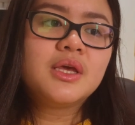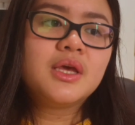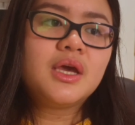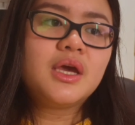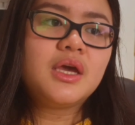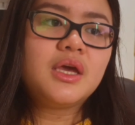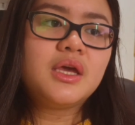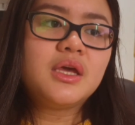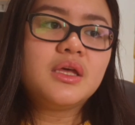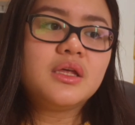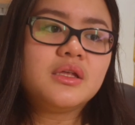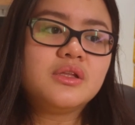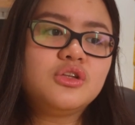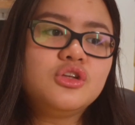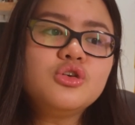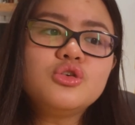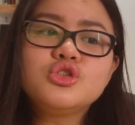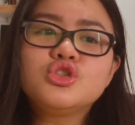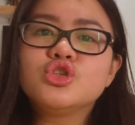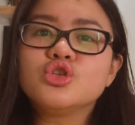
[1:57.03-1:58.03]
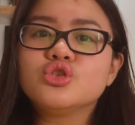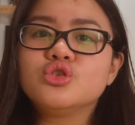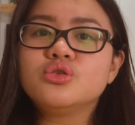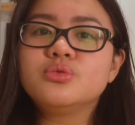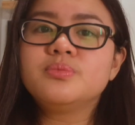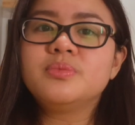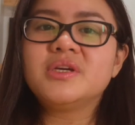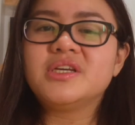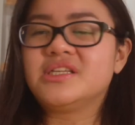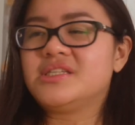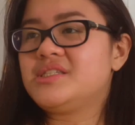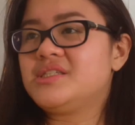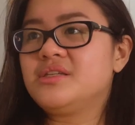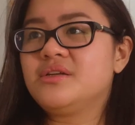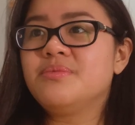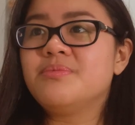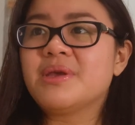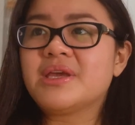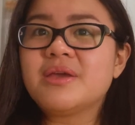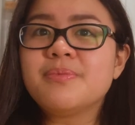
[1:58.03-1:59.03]
and YouTube is
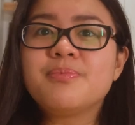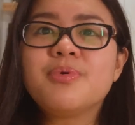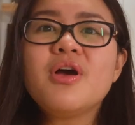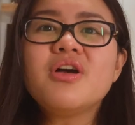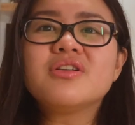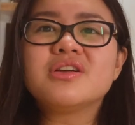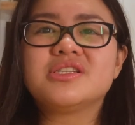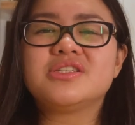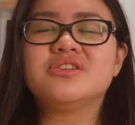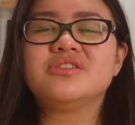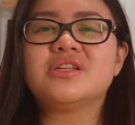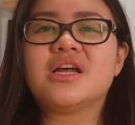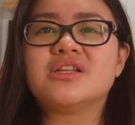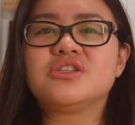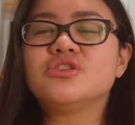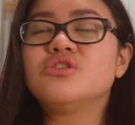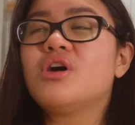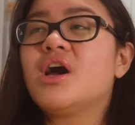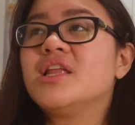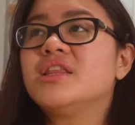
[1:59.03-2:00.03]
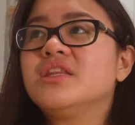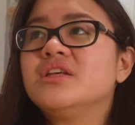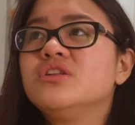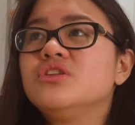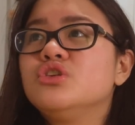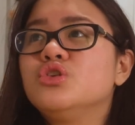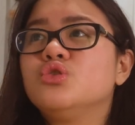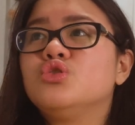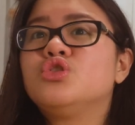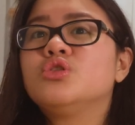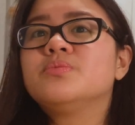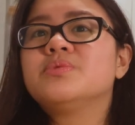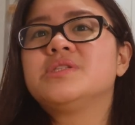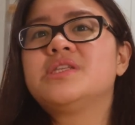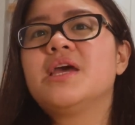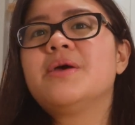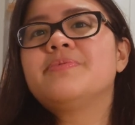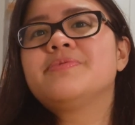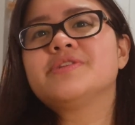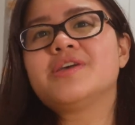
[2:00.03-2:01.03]
still making progress on that so until YouTube
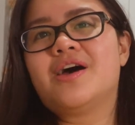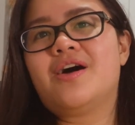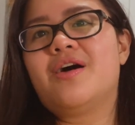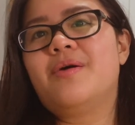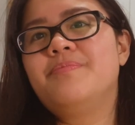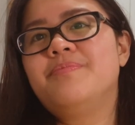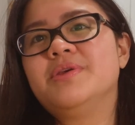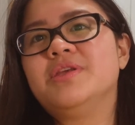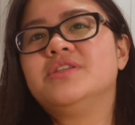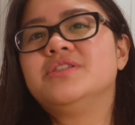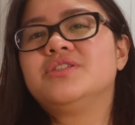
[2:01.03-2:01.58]
steps up in